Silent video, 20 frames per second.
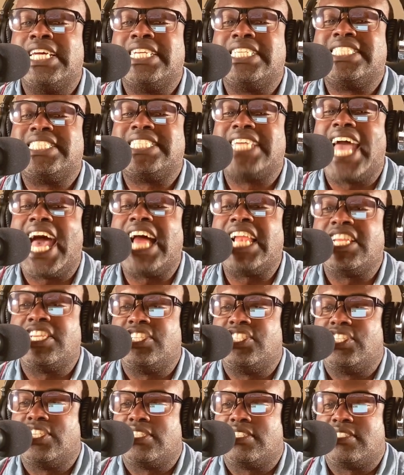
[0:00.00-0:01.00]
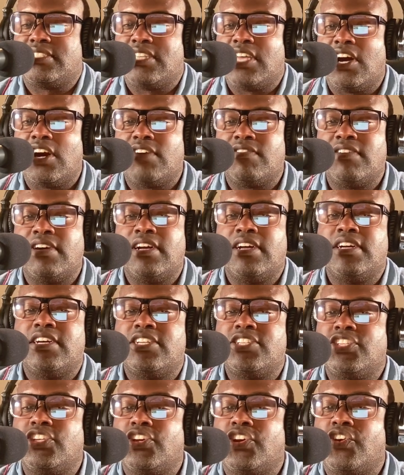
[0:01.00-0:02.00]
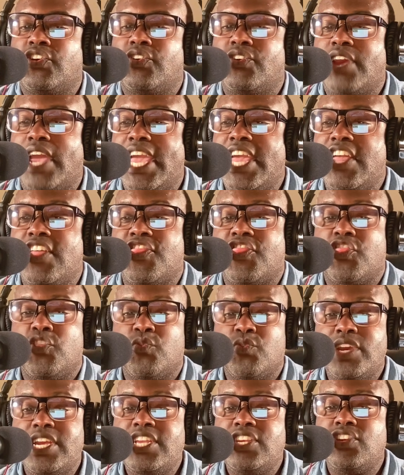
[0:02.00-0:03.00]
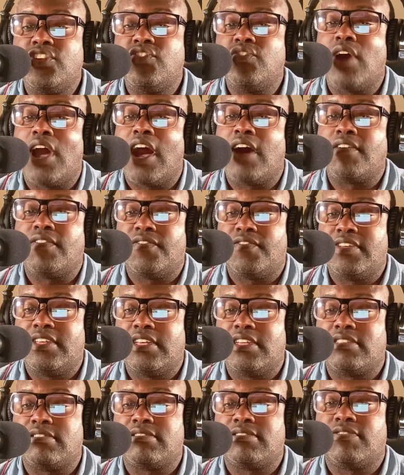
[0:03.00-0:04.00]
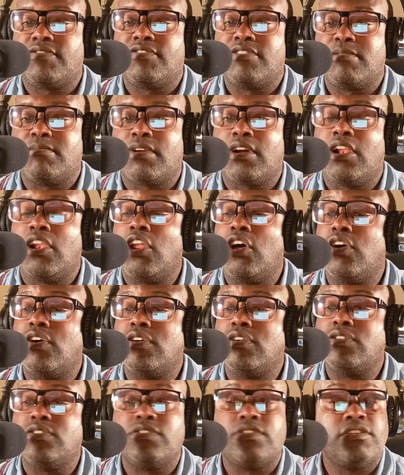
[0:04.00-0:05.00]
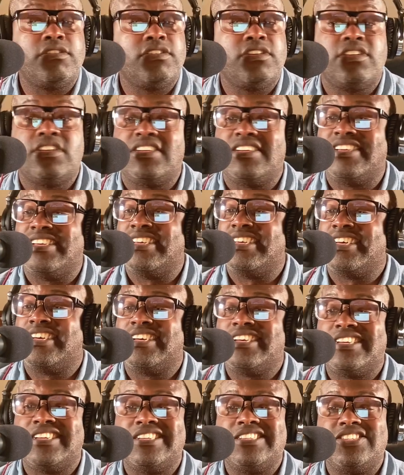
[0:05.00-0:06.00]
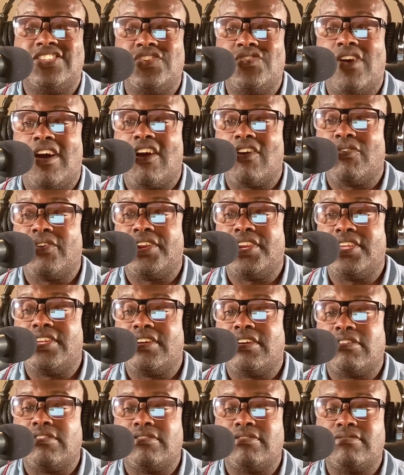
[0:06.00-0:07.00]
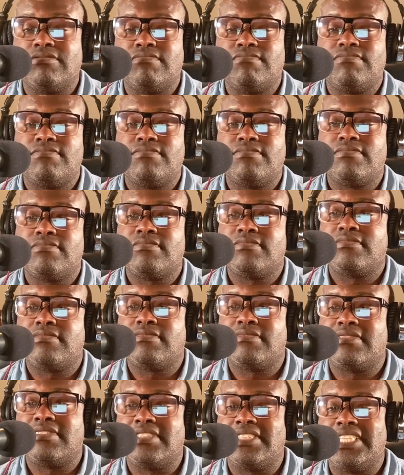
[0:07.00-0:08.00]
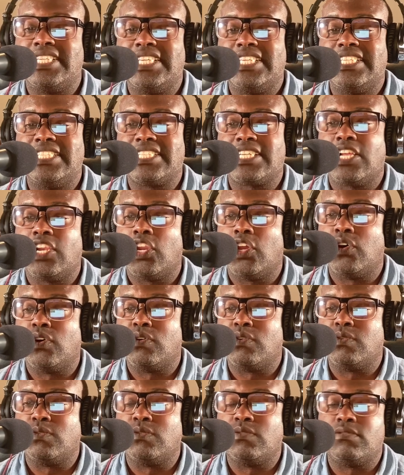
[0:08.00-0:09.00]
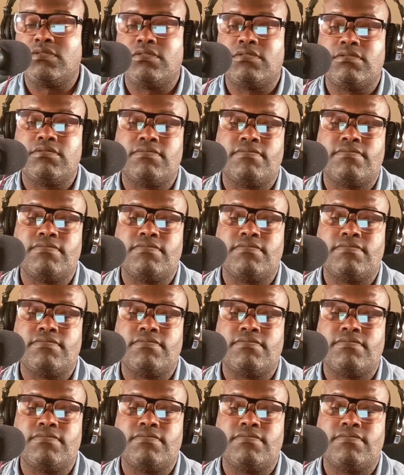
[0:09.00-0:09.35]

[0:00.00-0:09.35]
Challenge yourself to create three new outfits from clothes you already own these clothes.